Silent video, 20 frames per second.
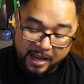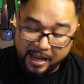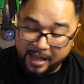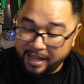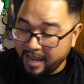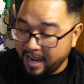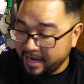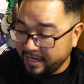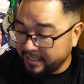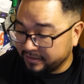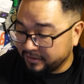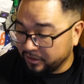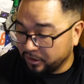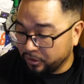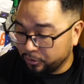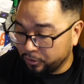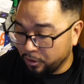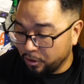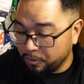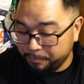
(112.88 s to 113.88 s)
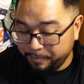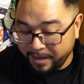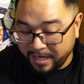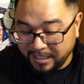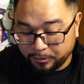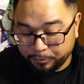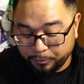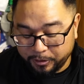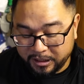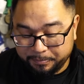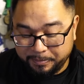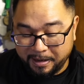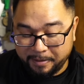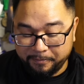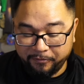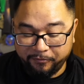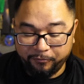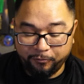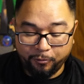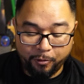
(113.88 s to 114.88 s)
It had a silicone based wristband
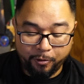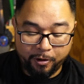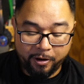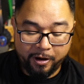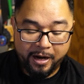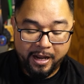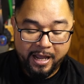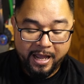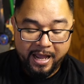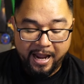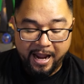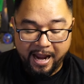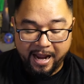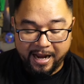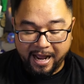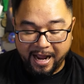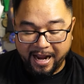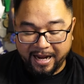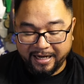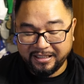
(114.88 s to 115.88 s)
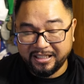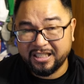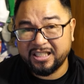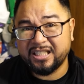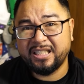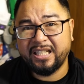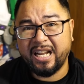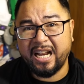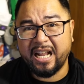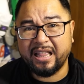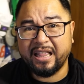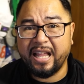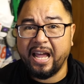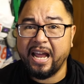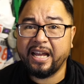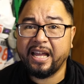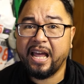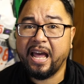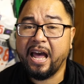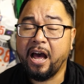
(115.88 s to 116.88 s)
before, and I just didn't
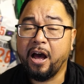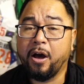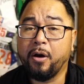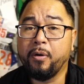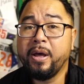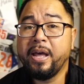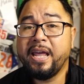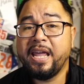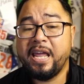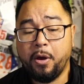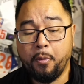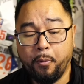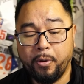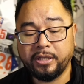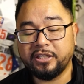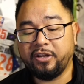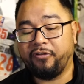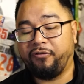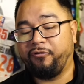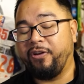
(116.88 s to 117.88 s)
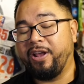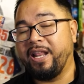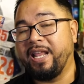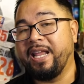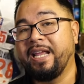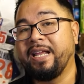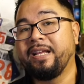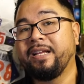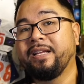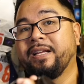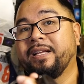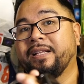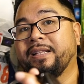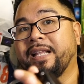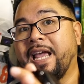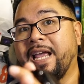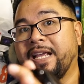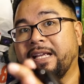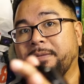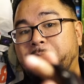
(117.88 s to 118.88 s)
like how it wasn't fitting
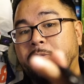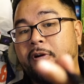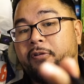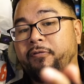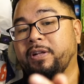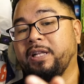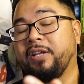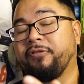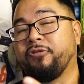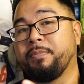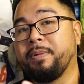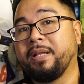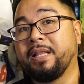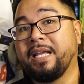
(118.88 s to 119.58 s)
like perfectly for me.